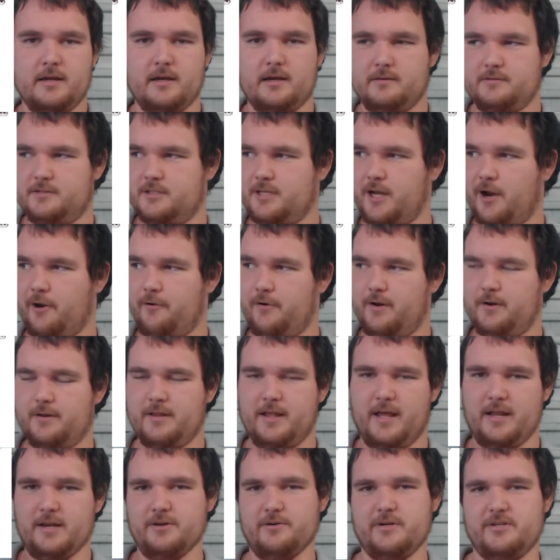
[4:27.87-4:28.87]
turret.
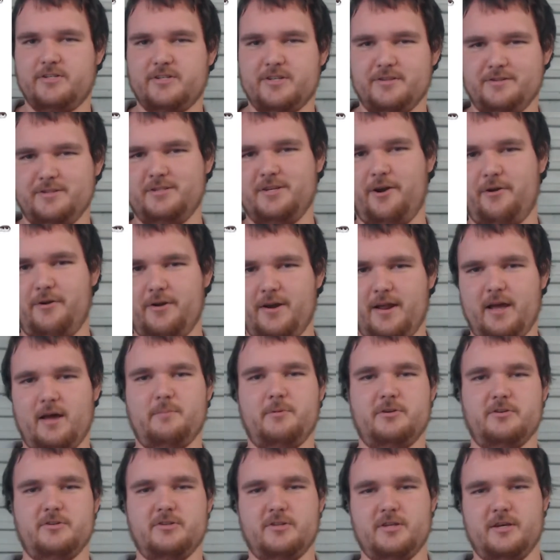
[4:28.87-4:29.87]
They had to extend the turret
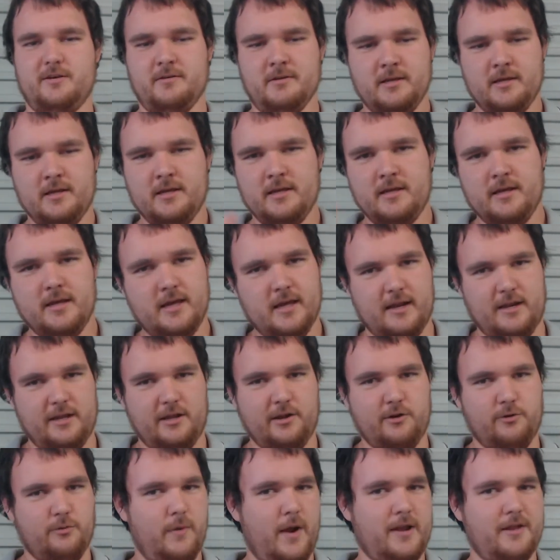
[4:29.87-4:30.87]
out because they had to
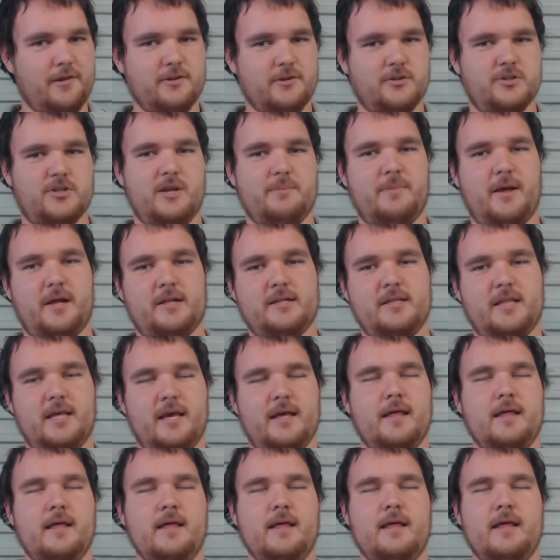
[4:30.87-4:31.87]
get a radio set back
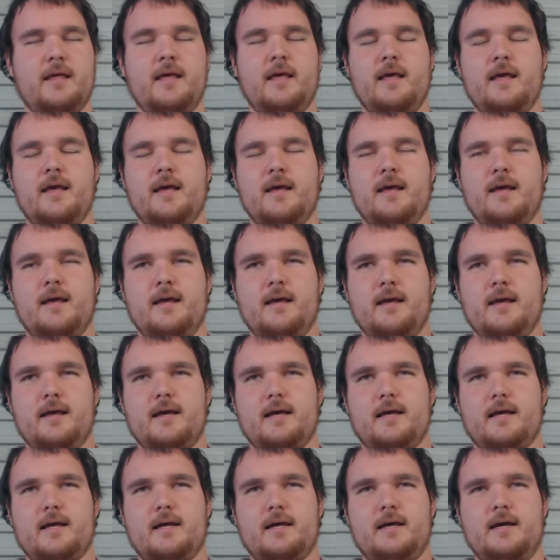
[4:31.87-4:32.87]
there.
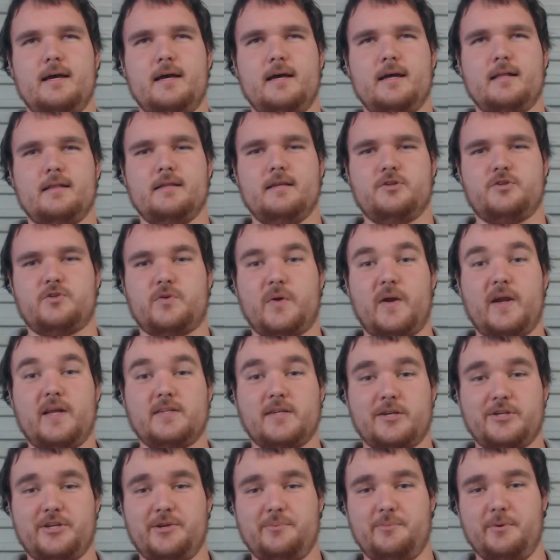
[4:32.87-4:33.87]
And the
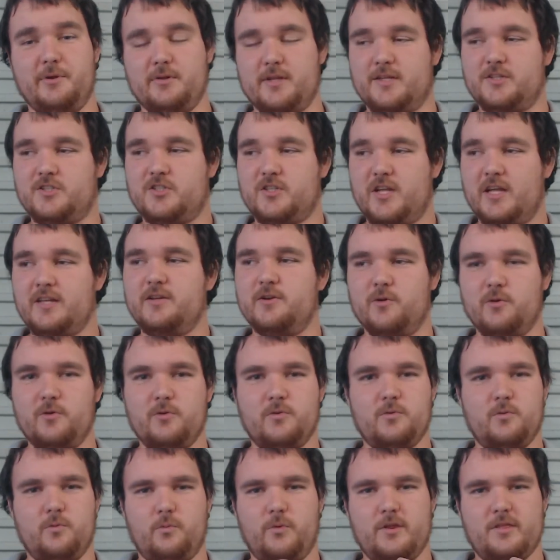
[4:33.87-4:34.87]
Australians actually built a
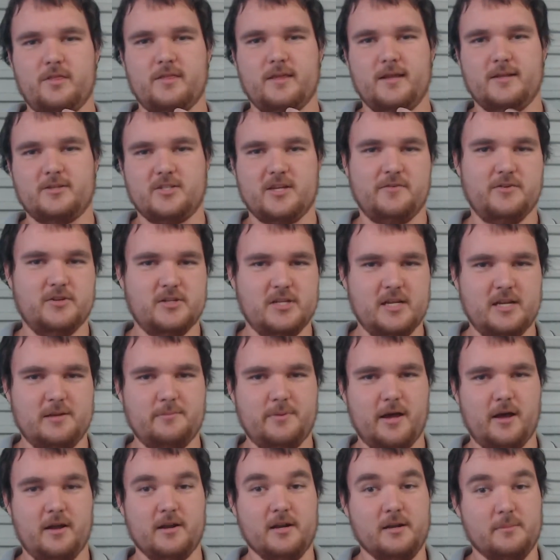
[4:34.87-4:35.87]
Sentinel with a
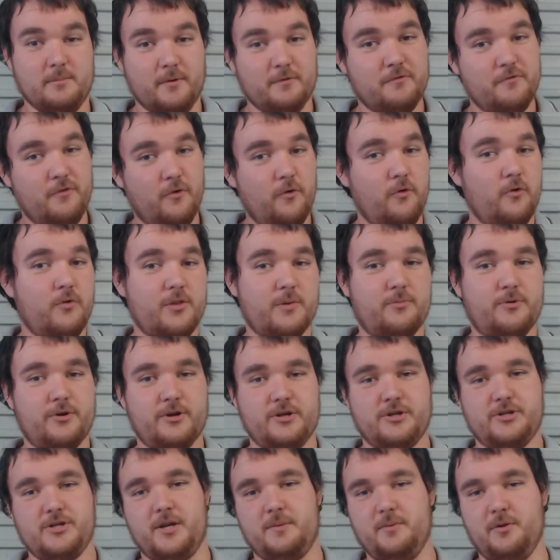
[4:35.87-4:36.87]
17-pounder before the
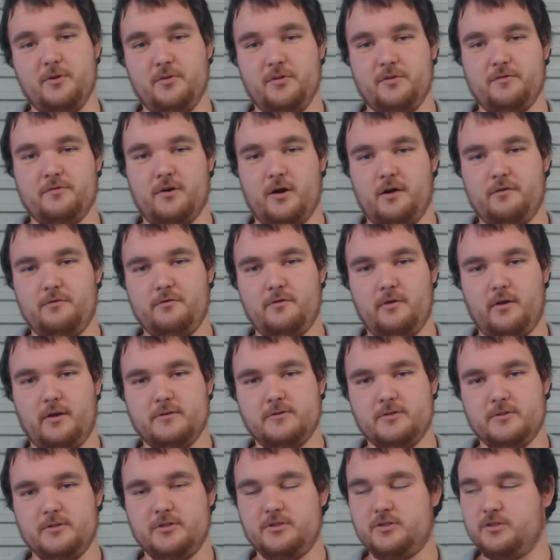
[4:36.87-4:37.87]
British had built the Firefly.
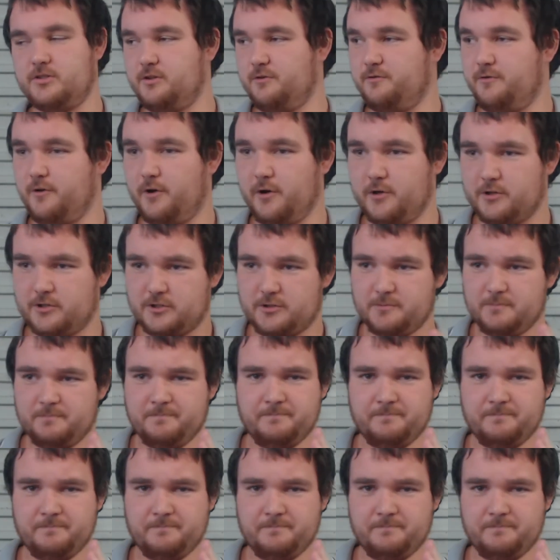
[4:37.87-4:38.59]
So this is the first